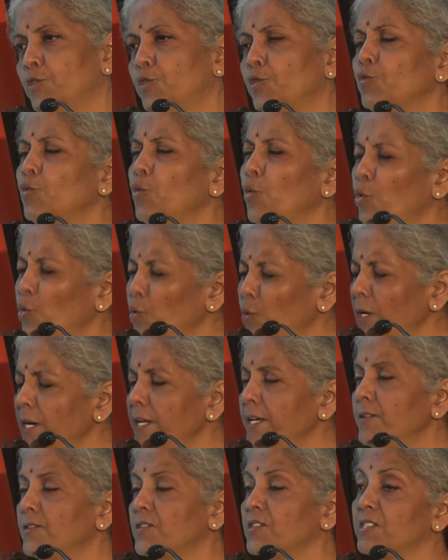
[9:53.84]
through
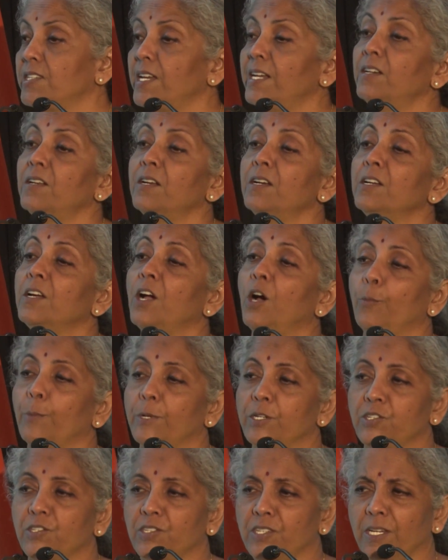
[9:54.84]
only central
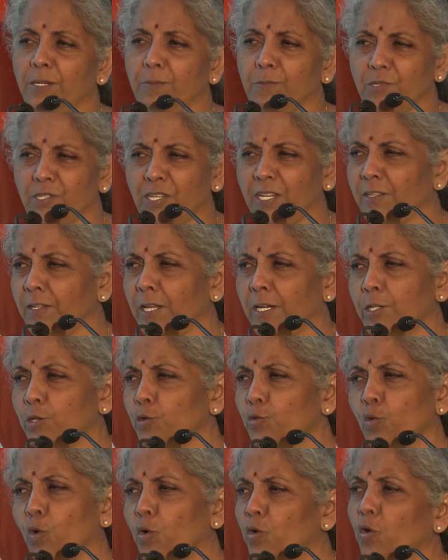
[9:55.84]
government schemes, and that
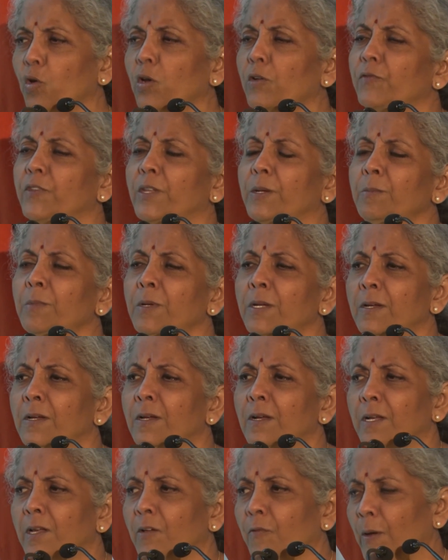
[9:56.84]
too, not all of them,
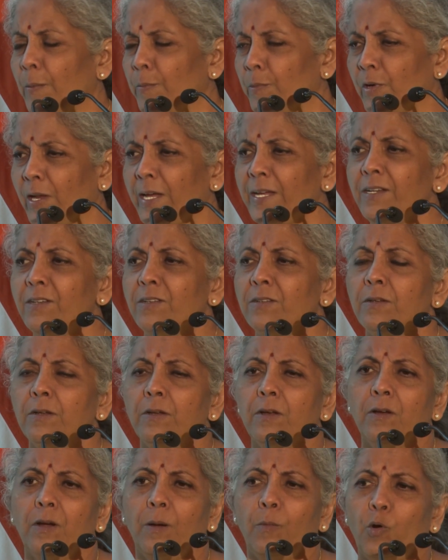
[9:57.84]
if I'm right,
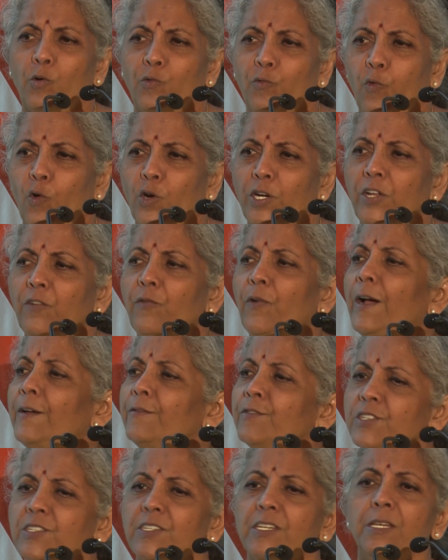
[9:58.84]
about
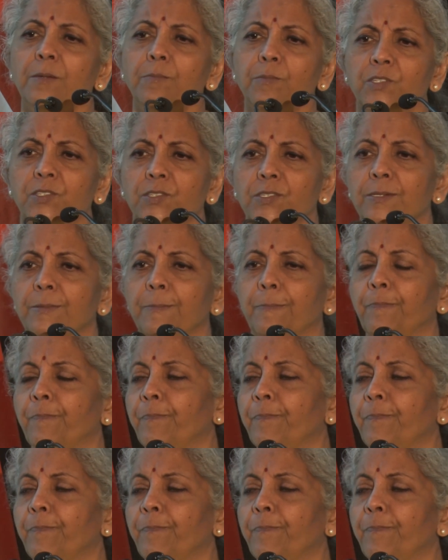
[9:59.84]
45 schemes,